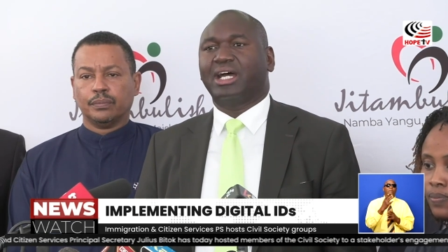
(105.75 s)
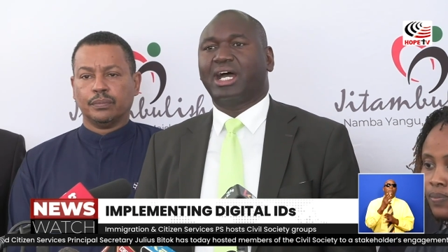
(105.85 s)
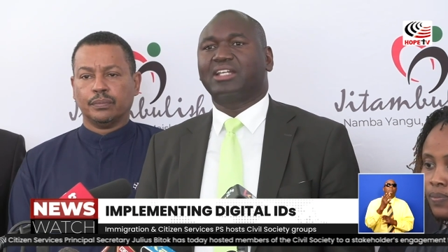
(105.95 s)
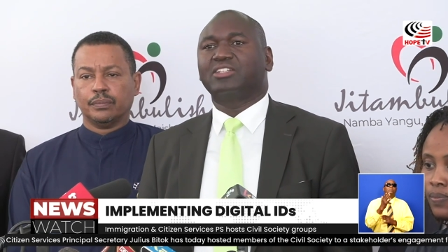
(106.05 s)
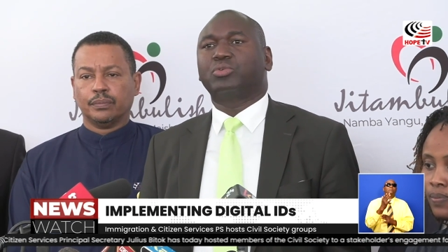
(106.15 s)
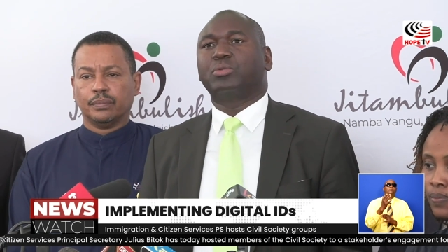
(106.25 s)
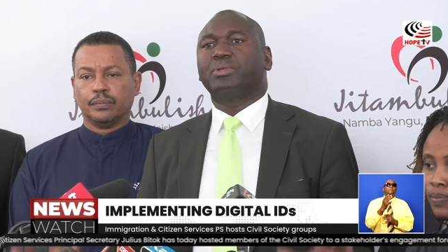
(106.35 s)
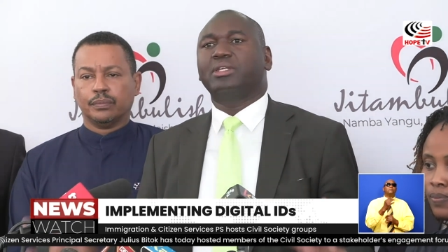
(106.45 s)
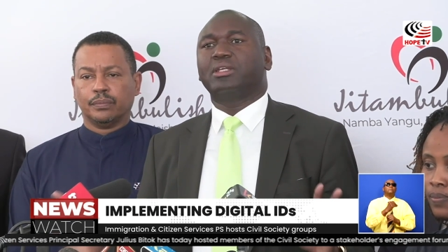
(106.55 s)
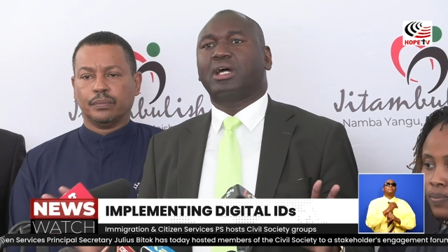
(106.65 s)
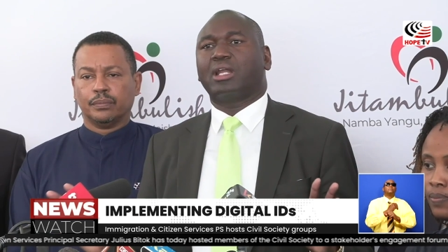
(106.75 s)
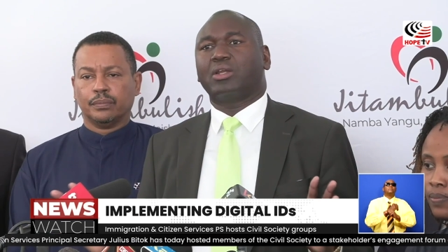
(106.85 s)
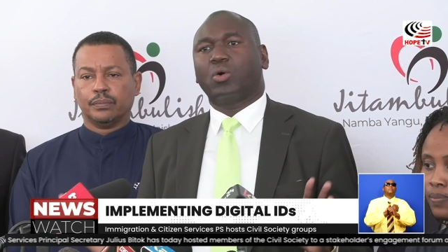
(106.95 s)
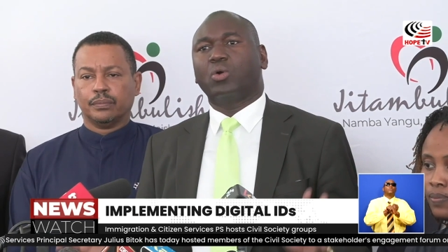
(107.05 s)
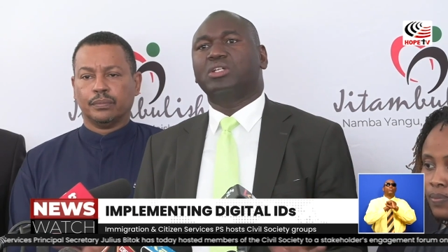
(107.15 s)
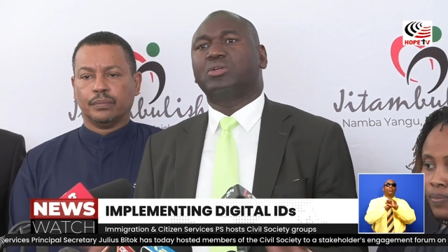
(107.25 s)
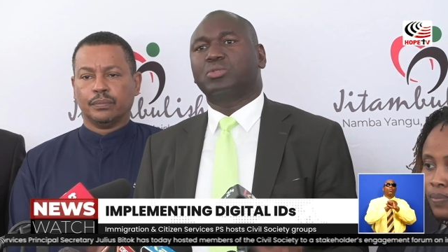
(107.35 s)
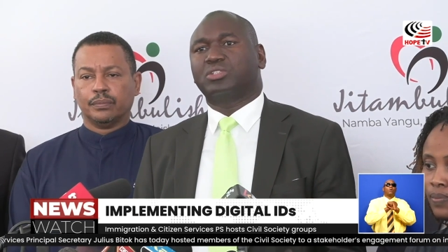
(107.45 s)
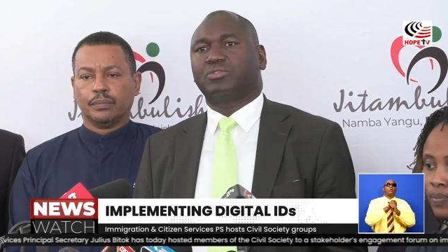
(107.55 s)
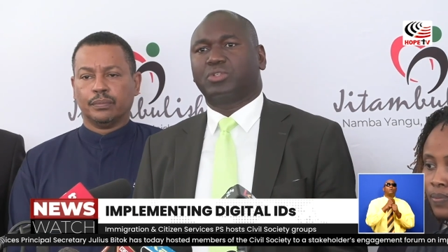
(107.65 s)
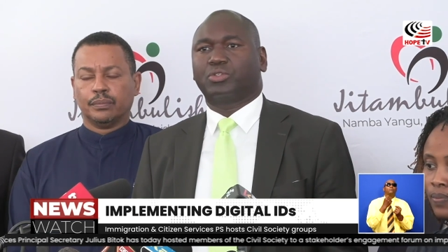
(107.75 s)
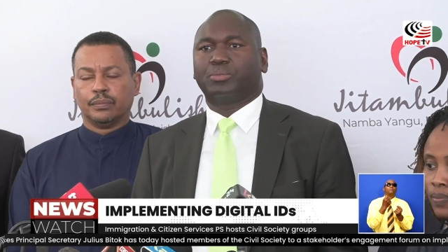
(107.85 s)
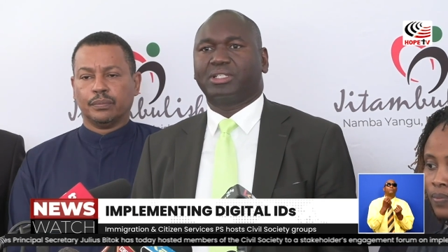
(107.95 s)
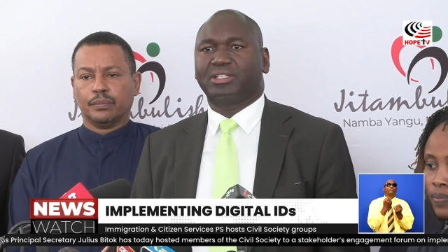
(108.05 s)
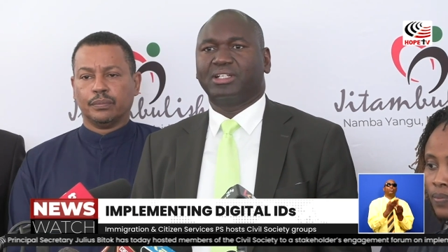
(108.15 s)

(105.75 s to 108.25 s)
Speaker 1: and it will be an all-inclusive document